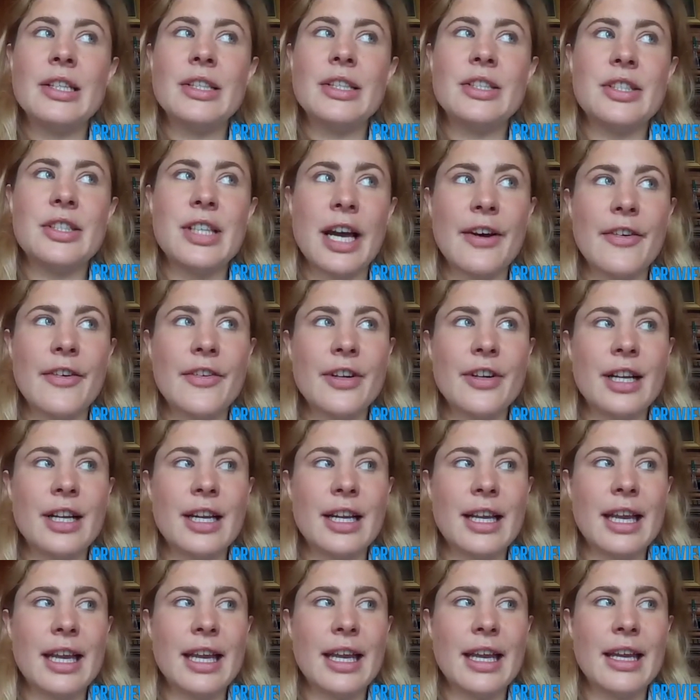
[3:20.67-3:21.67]

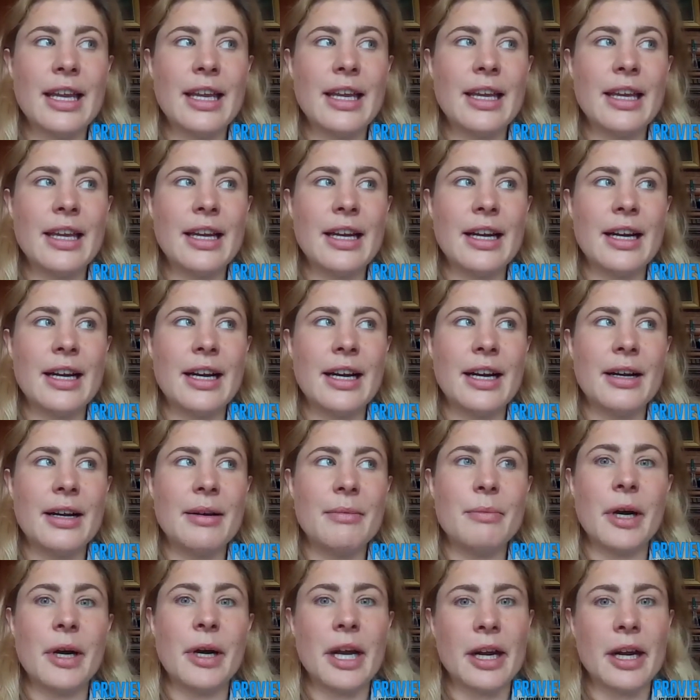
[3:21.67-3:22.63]
Definitely my